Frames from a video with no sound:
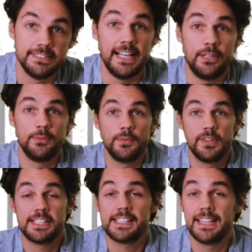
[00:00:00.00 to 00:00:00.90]
Now,
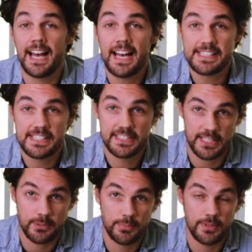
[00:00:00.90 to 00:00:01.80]
this last
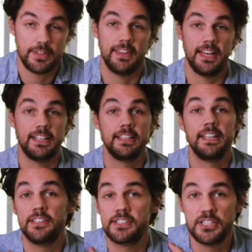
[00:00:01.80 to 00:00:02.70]
tip that
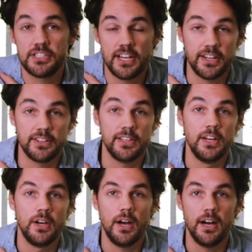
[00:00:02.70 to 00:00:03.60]
Kelsey shared
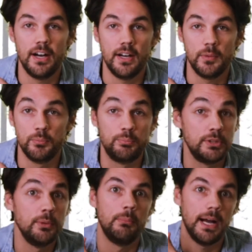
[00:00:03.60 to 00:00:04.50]

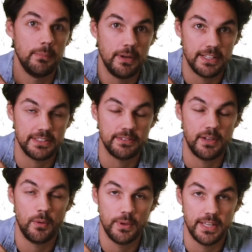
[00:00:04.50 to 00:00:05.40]
blew my mind
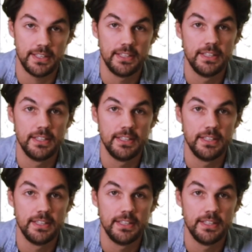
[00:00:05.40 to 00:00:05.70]
away.